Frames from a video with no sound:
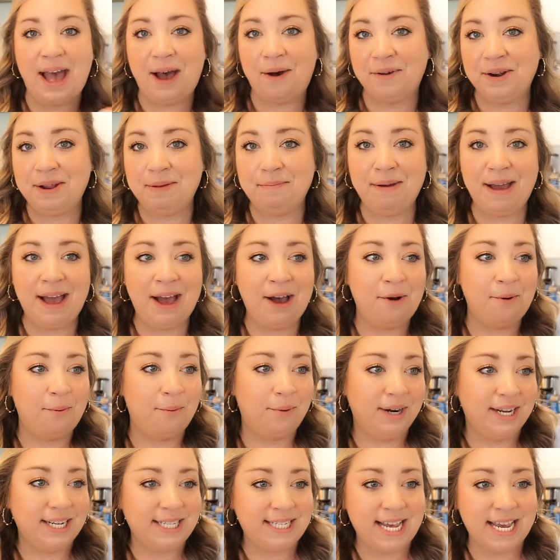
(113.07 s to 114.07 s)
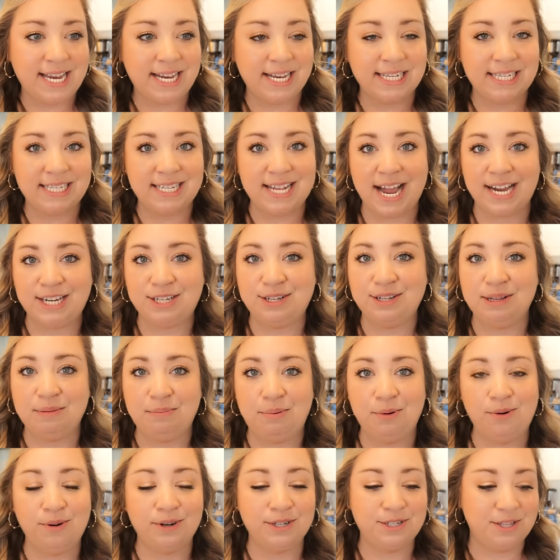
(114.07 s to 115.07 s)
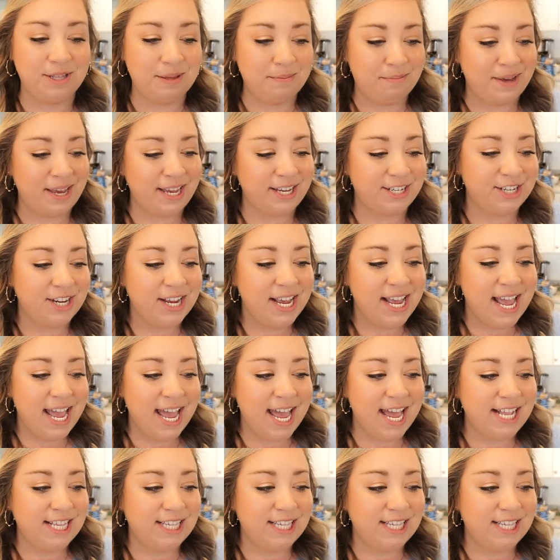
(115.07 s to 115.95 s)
out and about, want to take a snack to the pool or to the beach.